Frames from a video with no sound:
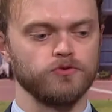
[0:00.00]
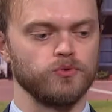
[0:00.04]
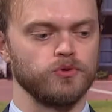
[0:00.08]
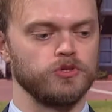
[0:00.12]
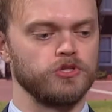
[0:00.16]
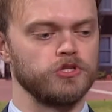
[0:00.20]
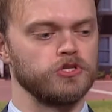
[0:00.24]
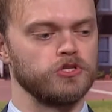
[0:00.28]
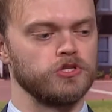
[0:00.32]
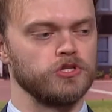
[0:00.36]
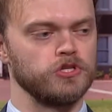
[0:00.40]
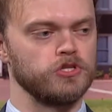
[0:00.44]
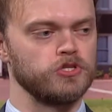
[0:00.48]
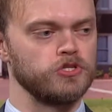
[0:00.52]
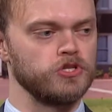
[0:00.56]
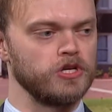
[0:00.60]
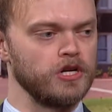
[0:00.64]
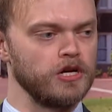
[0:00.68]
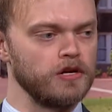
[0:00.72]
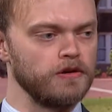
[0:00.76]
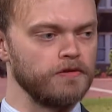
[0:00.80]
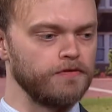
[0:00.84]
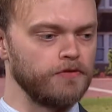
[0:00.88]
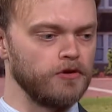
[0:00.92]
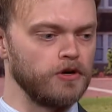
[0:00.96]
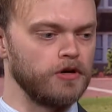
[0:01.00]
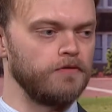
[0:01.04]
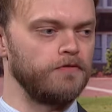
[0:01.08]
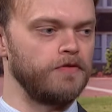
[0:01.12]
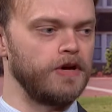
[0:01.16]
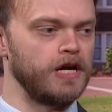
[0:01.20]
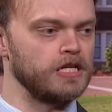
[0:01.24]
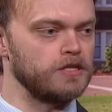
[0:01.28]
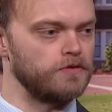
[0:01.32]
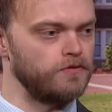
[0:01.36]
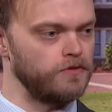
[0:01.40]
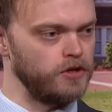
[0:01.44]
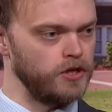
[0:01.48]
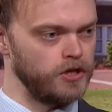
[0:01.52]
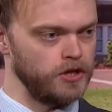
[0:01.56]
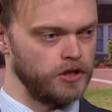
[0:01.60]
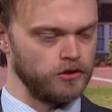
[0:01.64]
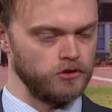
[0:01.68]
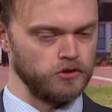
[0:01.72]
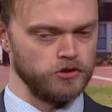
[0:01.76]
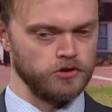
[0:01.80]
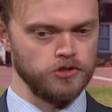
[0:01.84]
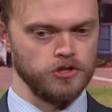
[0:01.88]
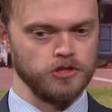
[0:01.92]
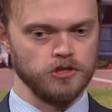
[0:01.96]
which is the Center for Advanced
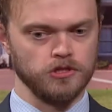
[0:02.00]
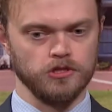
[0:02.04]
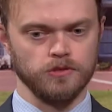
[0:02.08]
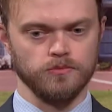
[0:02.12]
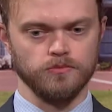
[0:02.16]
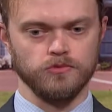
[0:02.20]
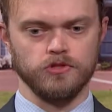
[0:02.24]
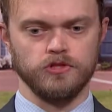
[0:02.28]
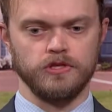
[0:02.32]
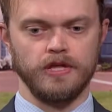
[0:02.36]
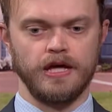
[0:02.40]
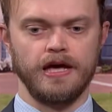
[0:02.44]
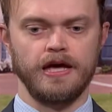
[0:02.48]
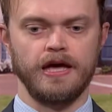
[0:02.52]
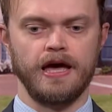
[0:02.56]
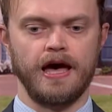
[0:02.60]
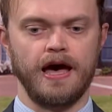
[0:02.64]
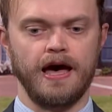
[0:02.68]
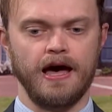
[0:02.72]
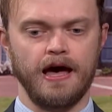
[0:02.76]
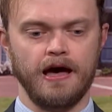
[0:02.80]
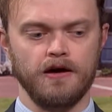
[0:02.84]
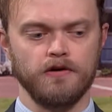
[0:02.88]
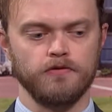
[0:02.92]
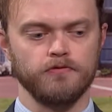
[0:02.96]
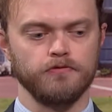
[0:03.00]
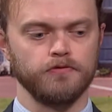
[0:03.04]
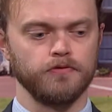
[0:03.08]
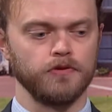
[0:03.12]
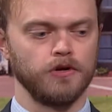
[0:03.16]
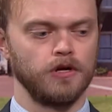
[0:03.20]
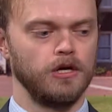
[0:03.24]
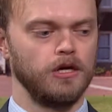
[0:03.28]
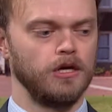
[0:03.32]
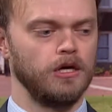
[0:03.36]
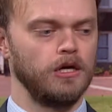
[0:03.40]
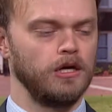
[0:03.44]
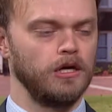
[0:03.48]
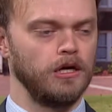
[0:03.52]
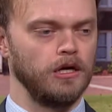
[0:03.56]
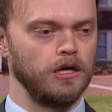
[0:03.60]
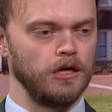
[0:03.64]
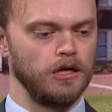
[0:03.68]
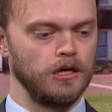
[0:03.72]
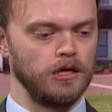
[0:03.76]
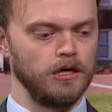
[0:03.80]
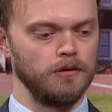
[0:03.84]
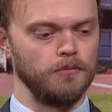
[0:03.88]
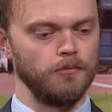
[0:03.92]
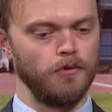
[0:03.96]
Vehicular Systems, they have
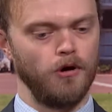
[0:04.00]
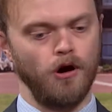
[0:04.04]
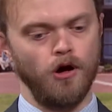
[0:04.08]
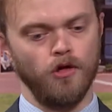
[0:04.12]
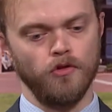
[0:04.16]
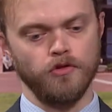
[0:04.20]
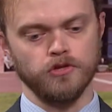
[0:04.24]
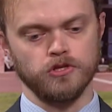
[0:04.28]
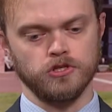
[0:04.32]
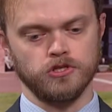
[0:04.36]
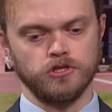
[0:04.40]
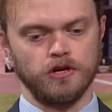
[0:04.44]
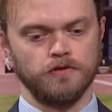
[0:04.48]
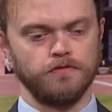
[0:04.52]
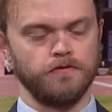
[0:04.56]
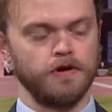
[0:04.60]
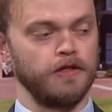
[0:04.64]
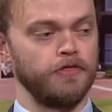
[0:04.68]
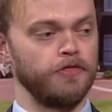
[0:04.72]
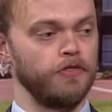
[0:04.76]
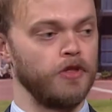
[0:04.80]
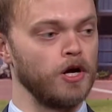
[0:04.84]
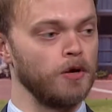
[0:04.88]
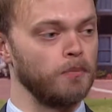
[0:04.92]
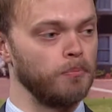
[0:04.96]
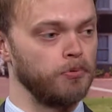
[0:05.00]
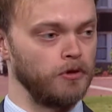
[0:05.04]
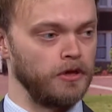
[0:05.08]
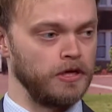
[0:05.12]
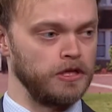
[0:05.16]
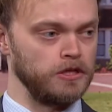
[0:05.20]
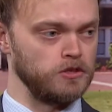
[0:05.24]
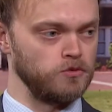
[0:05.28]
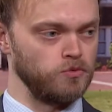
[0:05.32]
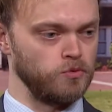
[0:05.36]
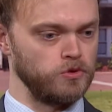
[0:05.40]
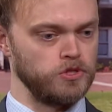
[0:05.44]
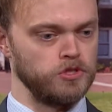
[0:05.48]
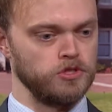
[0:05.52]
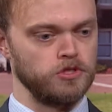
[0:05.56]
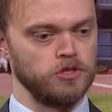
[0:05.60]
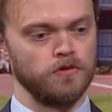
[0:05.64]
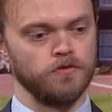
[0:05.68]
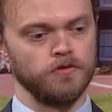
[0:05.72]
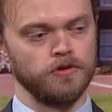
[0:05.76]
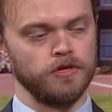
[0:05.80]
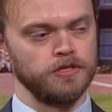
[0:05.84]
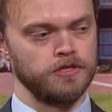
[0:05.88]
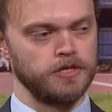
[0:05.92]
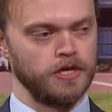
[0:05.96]
all this stuff at their place, which is
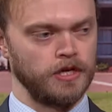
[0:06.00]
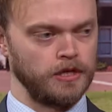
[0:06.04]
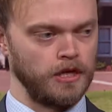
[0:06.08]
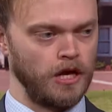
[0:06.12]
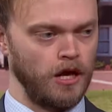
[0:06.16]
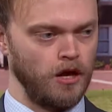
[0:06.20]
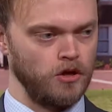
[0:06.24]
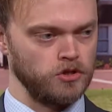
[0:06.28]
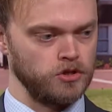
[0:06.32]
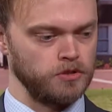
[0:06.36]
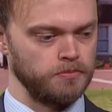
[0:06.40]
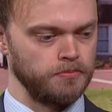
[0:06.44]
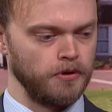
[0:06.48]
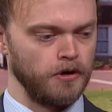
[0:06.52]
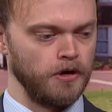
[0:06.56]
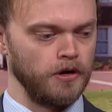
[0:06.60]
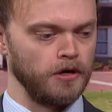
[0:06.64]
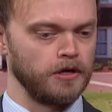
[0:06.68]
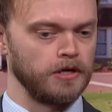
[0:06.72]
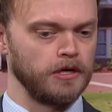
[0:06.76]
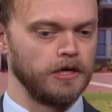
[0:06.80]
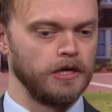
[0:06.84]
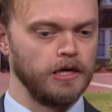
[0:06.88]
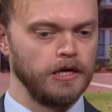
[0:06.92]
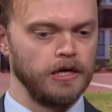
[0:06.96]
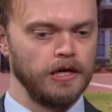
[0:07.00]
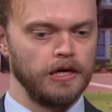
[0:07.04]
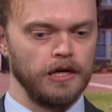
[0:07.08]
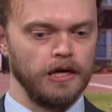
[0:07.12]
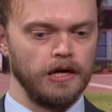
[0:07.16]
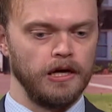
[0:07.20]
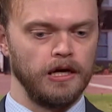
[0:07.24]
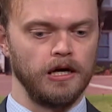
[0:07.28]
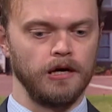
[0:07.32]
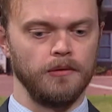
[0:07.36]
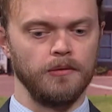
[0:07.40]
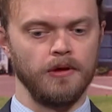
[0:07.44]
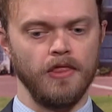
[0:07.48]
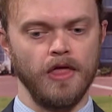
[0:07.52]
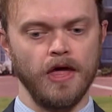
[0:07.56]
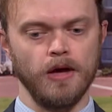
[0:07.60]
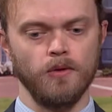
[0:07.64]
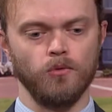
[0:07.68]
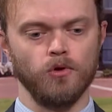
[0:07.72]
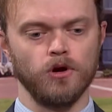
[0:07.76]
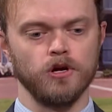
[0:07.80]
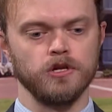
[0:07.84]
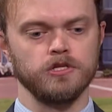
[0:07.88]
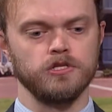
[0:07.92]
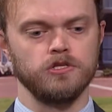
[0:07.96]
over in the technology park, and they
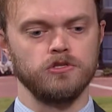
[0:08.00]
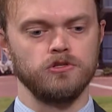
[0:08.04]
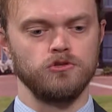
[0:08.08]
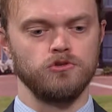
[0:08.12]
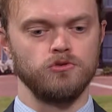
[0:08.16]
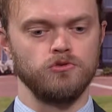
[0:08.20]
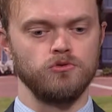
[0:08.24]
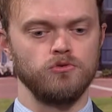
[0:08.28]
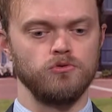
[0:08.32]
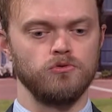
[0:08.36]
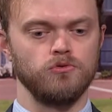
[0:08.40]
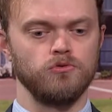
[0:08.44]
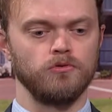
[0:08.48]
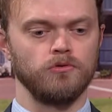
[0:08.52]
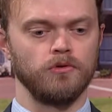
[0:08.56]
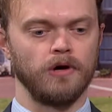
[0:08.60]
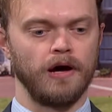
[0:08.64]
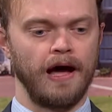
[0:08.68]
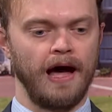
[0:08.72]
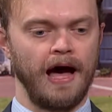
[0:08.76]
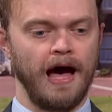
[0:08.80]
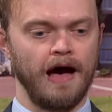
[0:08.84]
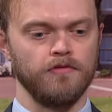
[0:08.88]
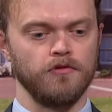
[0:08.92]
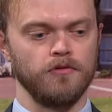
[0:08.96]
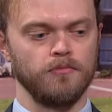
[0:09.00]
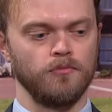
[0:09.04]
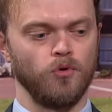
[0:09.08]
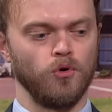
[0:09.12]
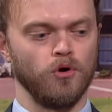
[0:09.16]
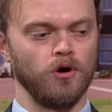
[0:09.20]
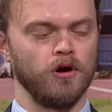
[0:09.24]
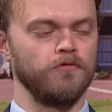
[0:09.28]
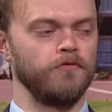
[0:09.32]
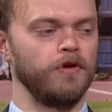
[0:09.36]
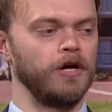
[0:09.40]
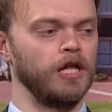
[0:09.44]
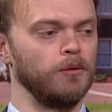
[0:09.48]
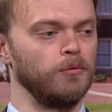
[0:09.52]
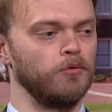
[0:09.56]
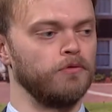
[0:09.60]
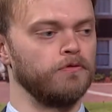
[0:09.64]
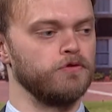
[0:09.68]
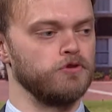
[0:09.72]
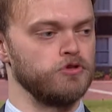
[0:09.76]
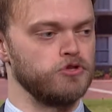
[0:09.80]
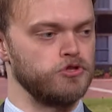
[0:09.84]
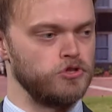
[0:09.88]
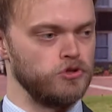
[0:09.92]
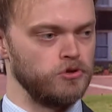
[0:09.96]
wanted to have it more available
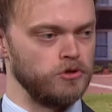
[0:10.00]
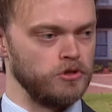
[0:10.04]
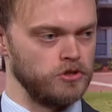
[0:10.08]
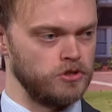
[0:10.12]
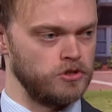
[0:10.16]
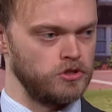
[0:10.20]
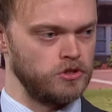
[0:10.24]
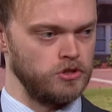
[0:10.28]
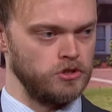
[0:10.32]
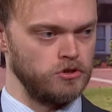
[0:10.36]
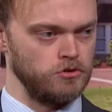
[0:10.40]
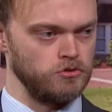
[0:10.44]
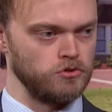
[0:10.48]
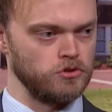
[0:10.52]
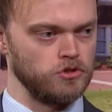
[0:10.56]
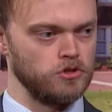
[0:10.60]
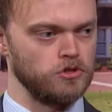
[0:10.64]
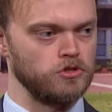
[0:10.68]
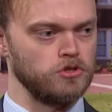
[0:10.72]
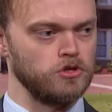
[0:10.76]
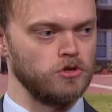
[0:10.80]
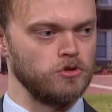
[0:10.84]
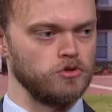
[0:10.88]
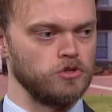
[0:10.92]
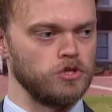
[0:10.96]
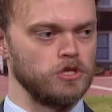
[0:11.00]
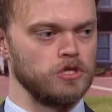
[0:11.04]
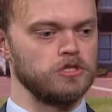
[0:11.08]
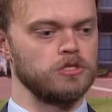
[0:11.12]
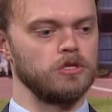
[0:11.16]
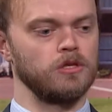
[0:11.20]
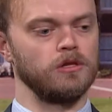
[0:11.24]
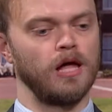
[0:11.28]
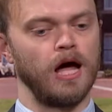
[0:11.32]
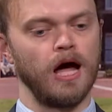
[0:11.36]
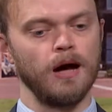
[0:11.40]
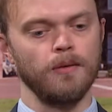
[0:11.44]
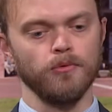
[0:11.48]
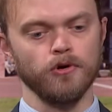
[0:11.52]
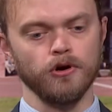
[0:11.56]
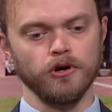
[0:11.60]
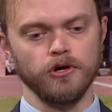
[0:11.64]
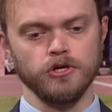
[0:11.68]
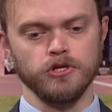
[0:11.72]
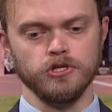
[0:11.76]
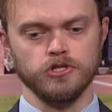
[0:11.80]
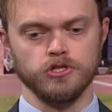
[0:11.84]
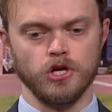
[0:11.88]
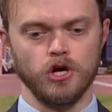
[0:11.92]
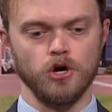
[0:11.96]
for students to use. So since the
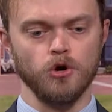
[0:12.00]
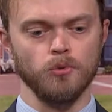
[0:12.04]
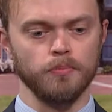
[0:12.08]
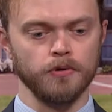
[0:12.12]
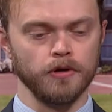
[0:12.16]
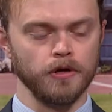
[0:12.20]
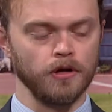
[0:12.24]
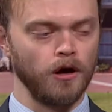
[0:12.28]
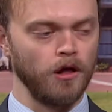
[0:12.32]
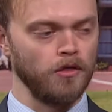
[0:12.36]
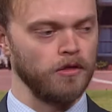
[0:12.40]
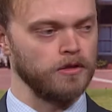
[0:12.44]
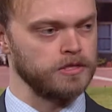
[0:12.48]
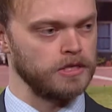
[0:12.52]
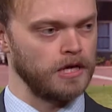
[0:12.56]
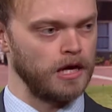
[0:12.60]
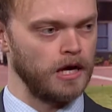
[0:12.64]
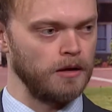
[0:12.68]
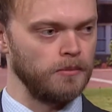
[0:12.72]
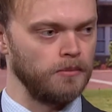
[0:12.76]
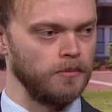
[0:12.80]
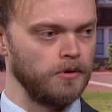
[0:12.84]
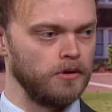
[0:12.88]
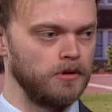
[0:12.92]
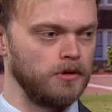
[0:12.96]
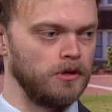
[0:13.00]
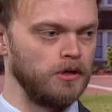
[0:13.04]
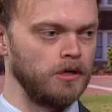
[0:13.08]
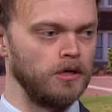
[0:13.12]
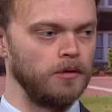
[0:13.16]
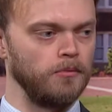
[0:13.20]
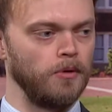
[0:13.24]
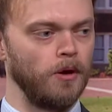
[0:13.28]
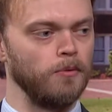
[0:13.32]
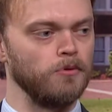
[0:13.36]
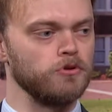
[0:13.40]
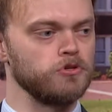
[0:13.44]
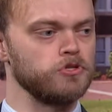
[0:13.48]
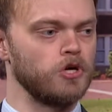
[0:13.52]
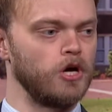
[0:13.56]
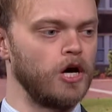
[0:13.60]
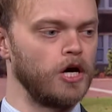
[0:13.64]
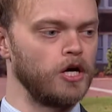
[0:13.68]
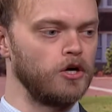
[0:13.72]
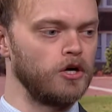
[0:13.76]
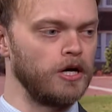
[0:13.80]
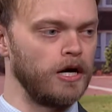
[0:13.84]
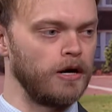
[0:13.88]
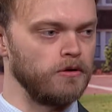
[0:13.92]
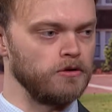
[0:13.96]
library is open all the time, almost
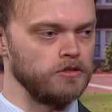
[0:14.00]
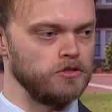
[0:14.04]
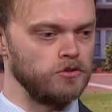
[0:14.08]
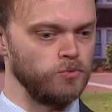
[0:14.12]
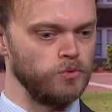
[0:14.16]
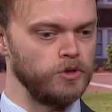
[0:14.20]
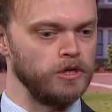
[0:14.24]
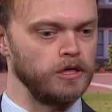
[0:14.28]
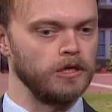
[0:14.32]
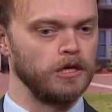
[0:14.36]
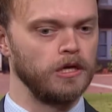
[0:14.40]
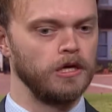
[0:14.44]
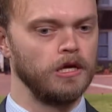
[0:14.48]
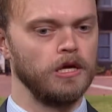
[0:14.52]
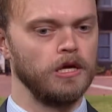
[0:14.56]
100 hours a week,